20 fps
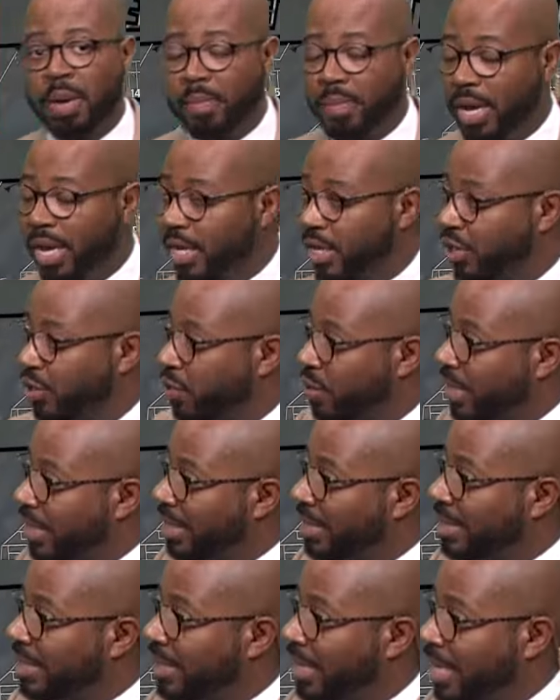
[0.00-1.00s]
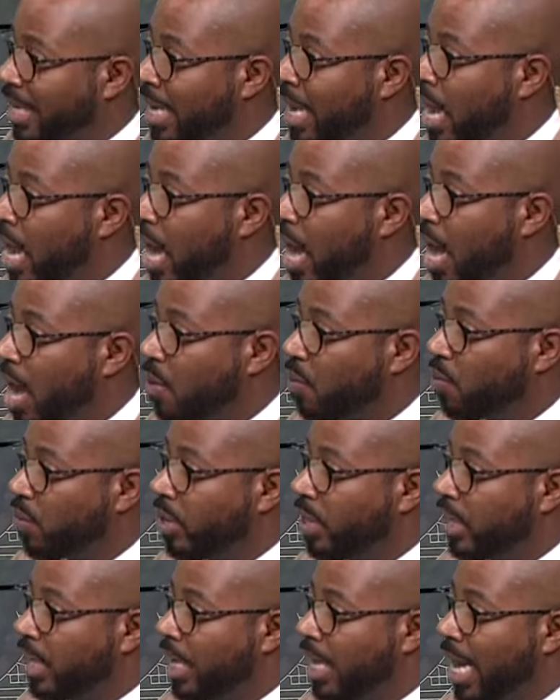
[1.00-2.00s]
but you can see
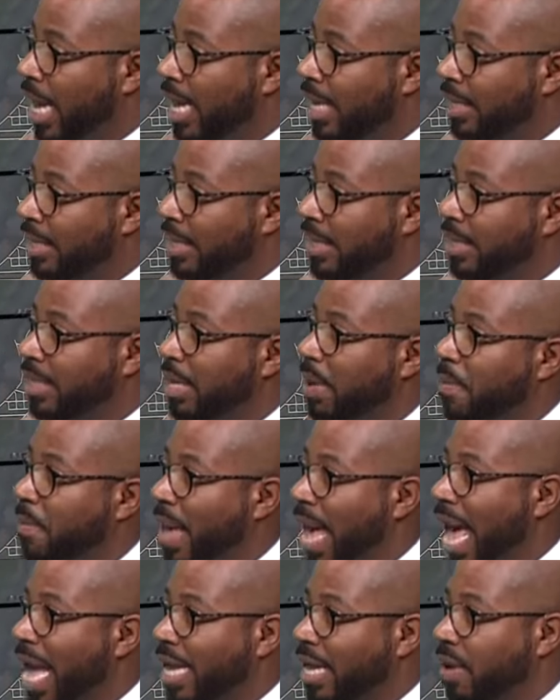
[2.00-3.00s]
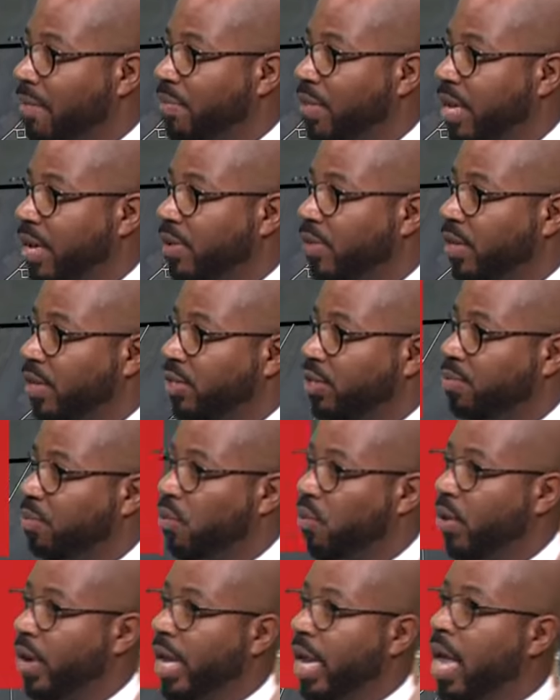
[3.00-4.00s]
really decent backup there this
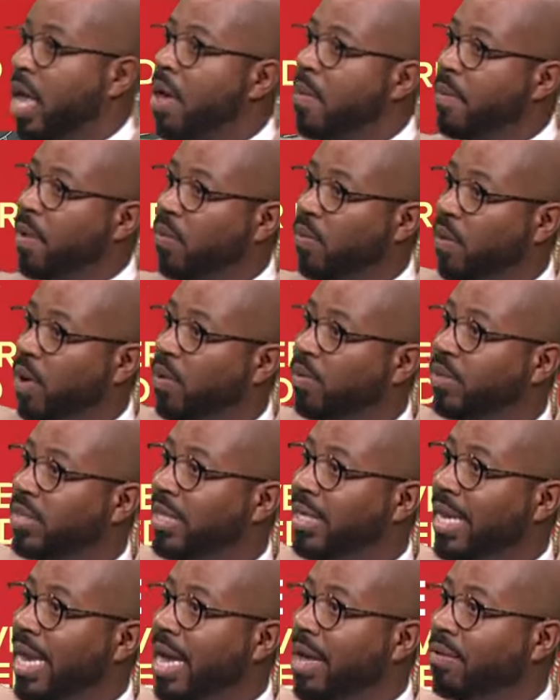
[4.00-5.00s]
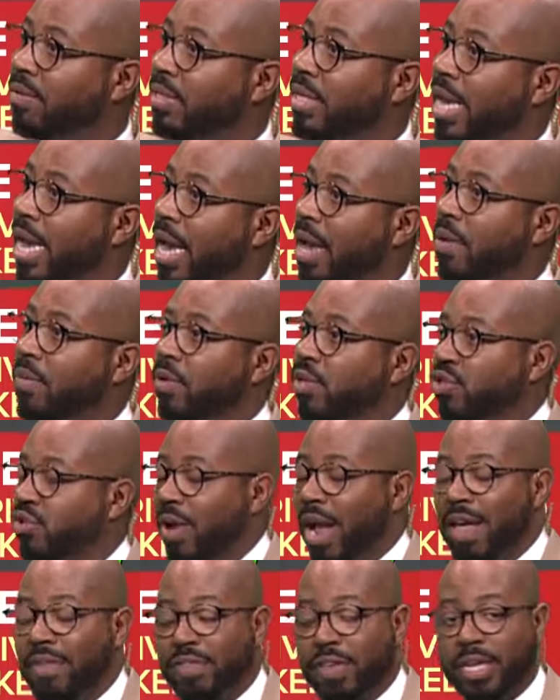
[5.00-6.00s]
morning. Monroe to downtown,
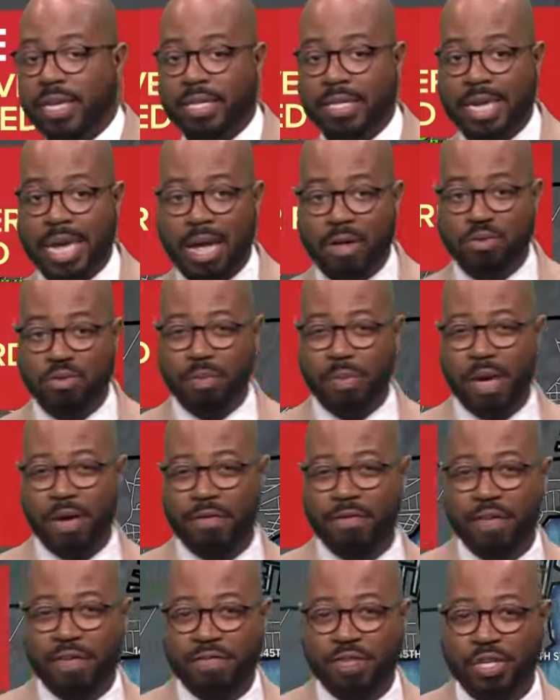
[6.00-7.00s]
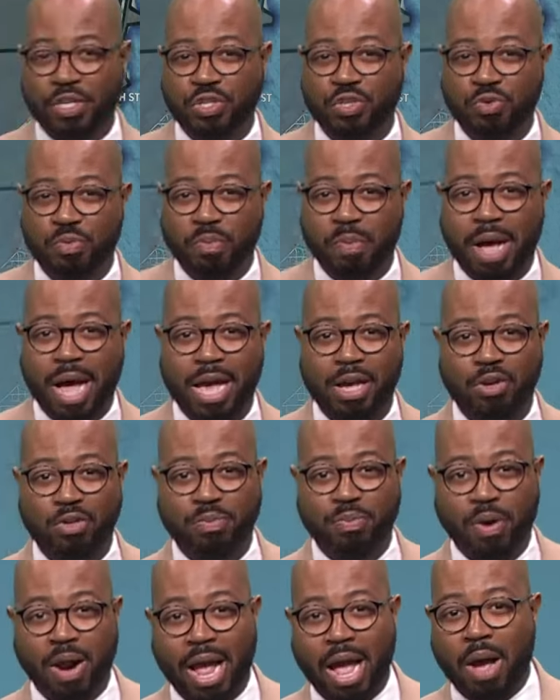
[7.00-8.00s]
traffic down to about 52 miles
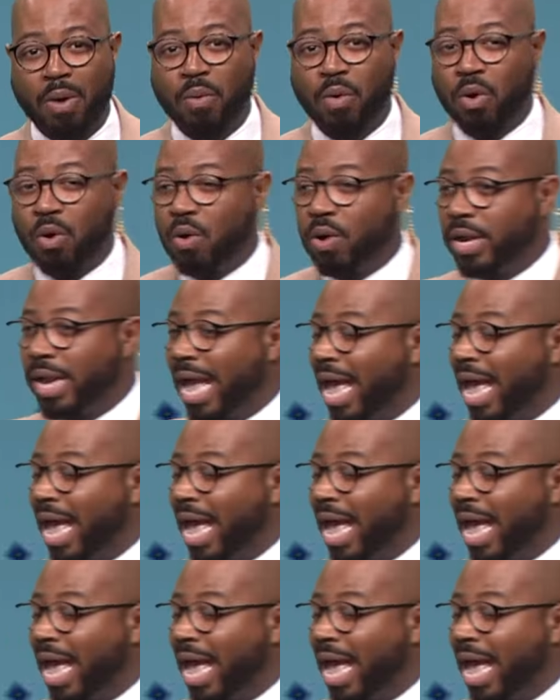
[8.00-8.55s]
per hour on